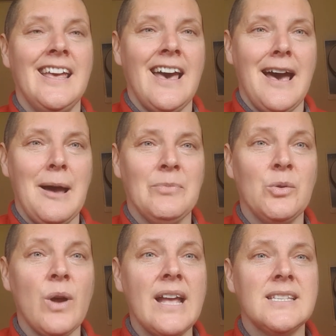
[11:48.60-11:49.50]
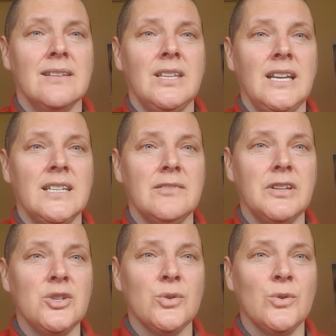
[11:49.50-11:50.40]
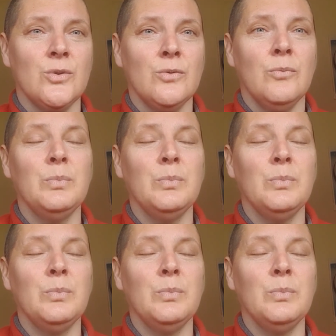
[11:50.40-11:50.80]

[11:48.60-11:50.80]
the rights of the individual,